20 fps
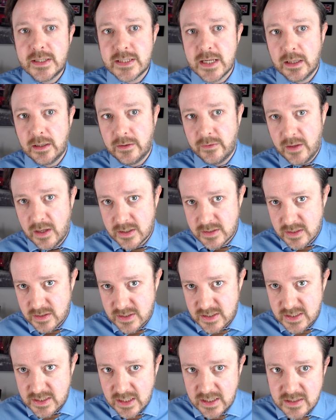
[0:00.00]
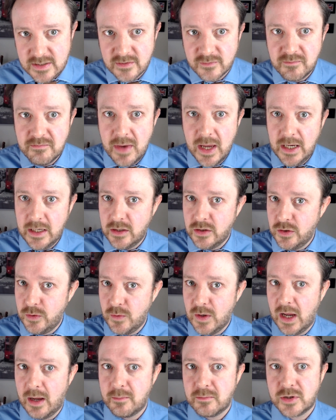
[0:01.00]
telling that to the states of Maine, New
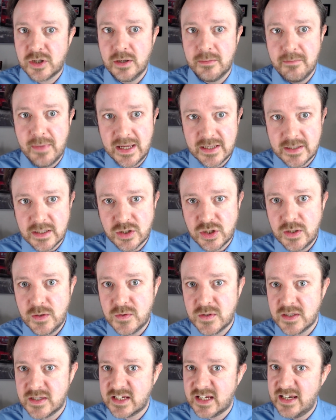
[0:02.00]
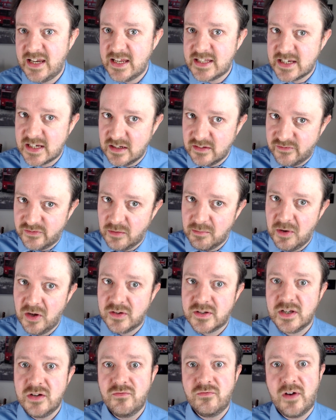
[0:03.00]
Hampshire, Massachusetts, Connecticut,
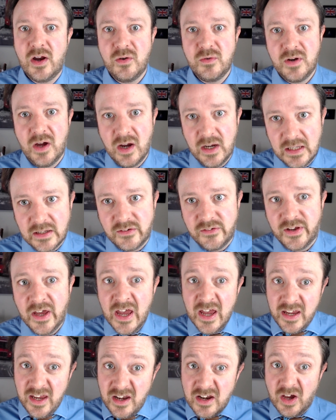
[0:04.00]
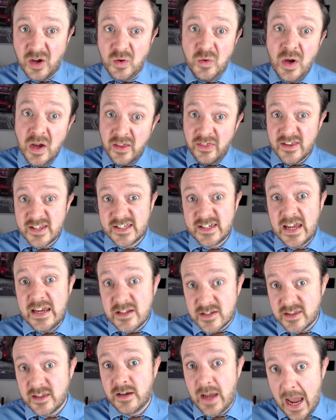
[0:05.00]
Vermont, and Rhode Island. You know, the
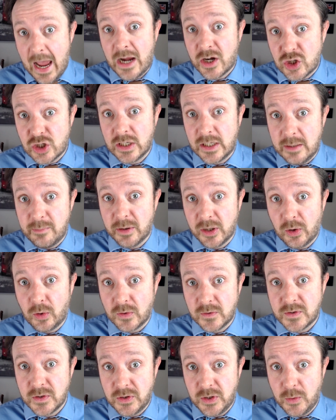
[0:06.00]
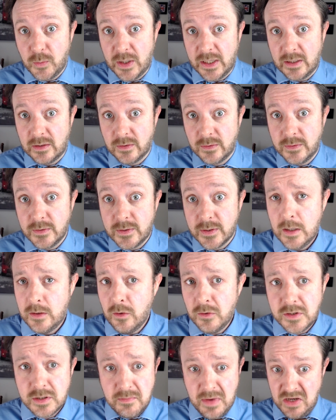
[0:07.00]
states that actually belong to New England.
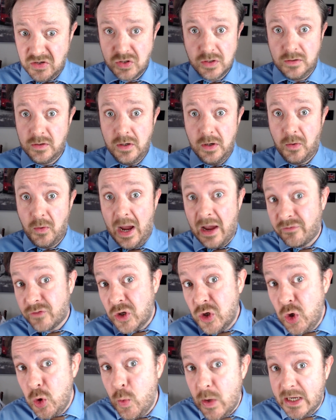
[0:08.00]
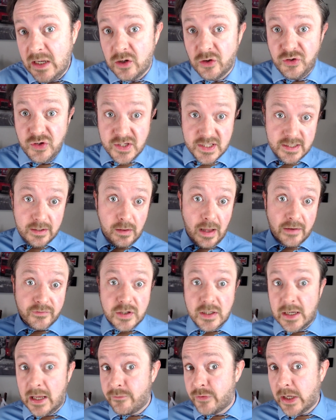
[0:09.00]
Not to mention, you know, after New England, you still have
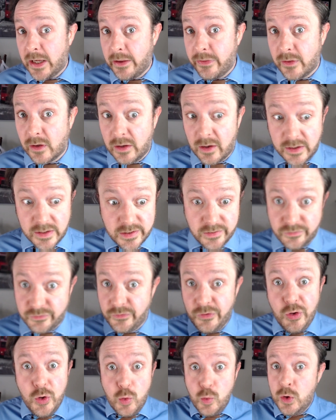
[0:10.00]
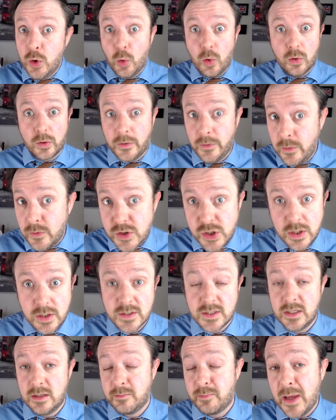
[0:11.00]
to navigate the likes of New York, New
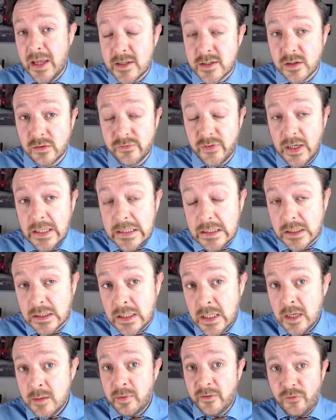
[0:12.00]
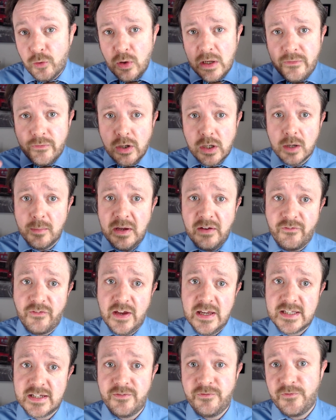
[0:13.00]
Jersey, and Pennsylvania before even coming
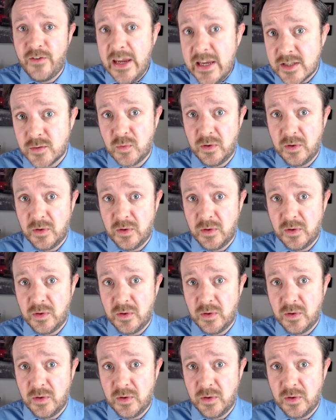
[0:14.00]
face to face